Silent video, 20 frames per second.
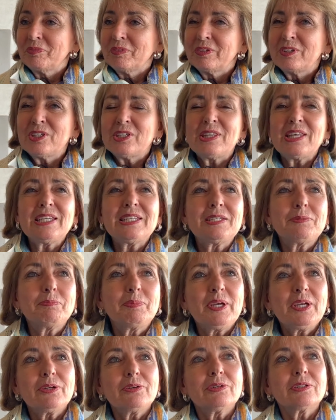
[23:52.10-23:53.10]
Yeah, their
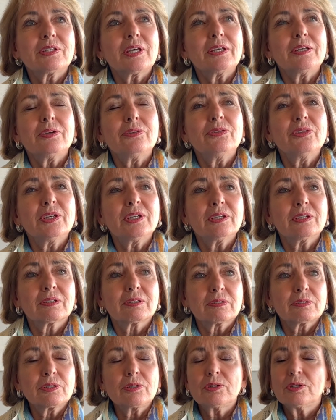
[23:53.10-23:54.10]
parents, I don't think,
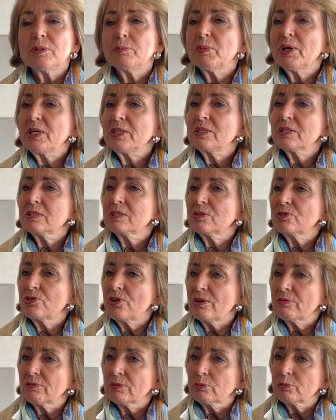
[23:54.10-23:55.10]
certainly mine didn't
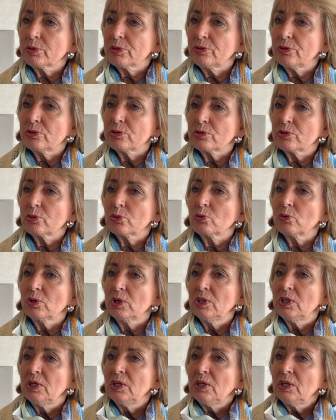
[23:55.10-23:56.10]
travel with you at all.
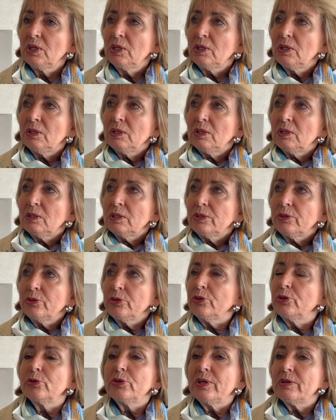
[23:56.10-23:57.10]

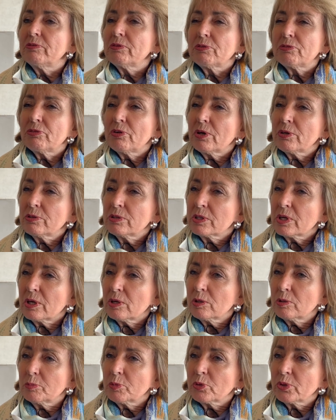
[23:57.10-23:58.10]
You never phoned
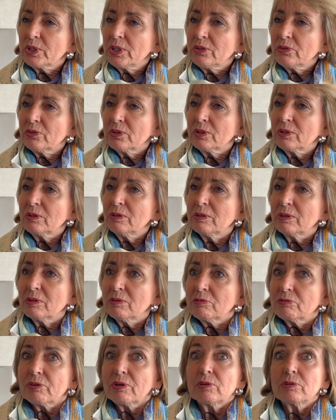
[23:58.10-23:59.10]
home or anything,
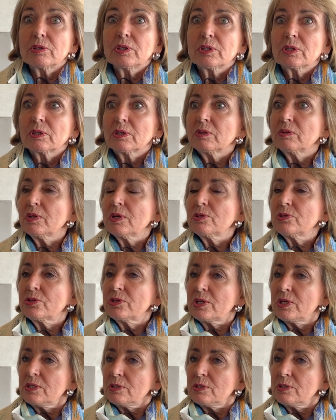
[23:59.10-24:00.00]
phoning in those days,